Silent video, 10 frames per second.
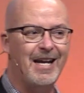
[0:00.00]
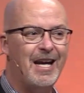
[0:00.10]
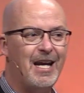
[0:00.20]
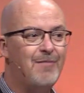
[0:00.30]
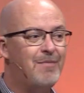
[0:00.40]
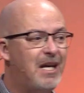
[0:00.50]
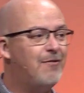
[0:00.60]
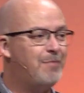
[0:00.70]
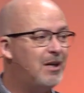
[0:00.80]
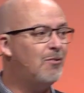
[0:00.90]
It may
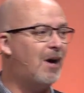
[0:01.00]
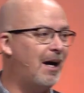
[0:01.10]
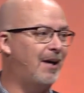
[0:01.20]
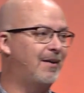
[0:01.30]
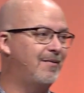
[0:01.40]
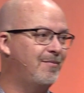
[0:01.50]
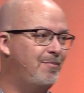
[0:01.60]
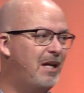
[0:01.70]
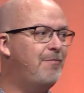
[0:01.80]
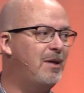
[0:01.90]
have been a while. It
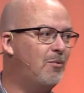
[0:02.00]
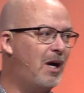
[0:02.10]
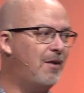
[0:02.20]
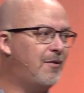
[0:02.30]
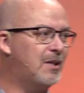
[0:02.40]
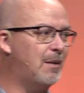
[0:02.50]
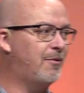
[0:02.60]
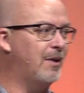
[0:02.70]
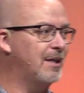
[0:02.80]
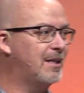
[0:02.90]
may have been a while for some
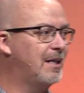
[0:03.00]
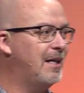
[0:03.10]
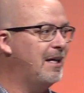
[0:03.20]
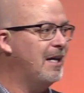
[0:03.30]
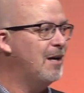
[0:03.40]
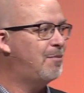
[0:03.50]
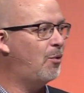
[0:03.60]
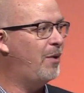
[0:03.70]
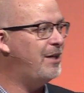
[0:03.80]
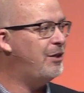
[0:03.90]
of us. But
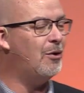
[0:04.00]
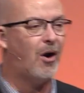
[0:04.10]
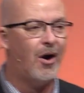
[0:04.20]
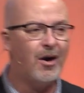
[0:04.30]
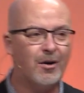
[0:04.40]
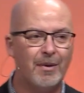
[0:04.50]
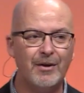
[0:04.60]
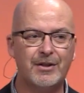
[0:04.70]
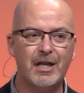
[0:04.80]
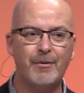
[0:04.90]
when you are
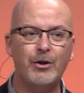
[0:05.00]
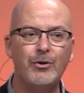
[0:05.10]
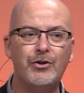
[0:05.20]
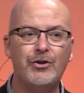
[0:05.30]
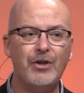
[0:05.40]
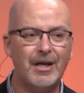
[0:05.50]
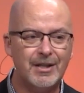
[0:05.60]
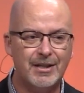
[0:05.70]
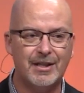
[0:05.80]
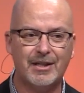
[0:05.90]
around someone who's
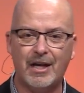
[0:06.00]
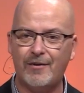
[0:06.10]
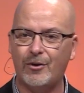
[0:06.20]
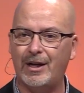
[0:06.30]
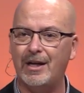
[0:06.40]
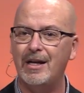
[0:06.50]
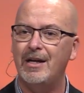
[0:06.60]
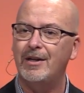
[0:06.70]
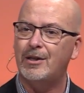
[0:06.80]
just discovering the